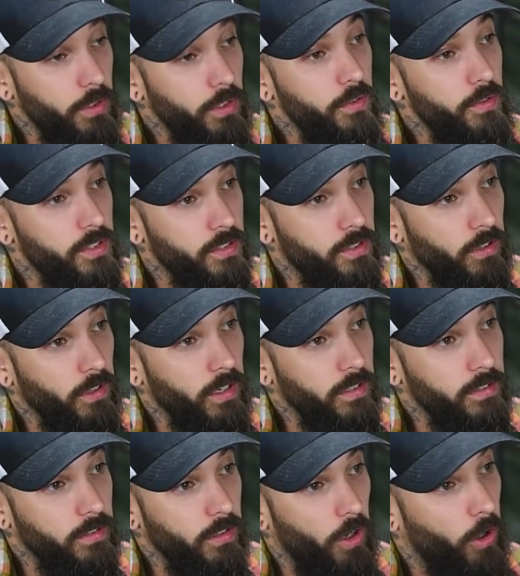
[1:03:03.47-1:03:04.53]
what you just
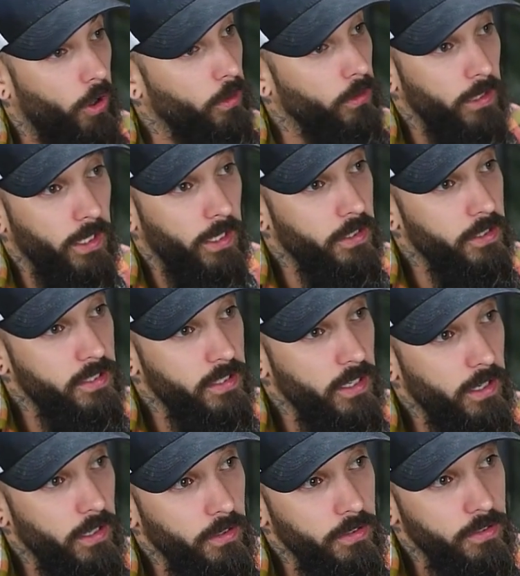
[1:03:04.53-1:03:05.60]
lost? All liquor
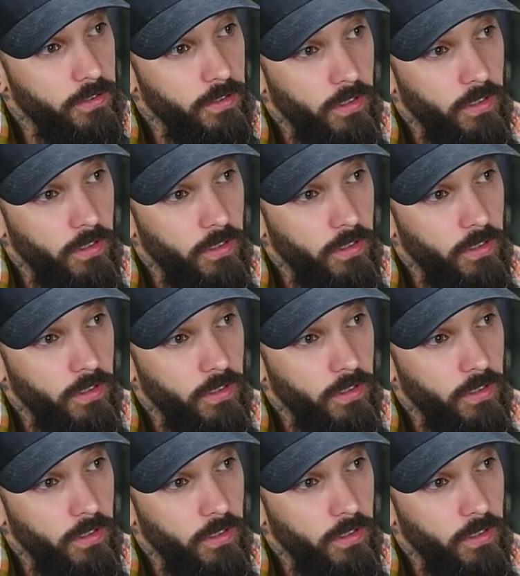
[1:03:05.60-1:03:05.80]
sales.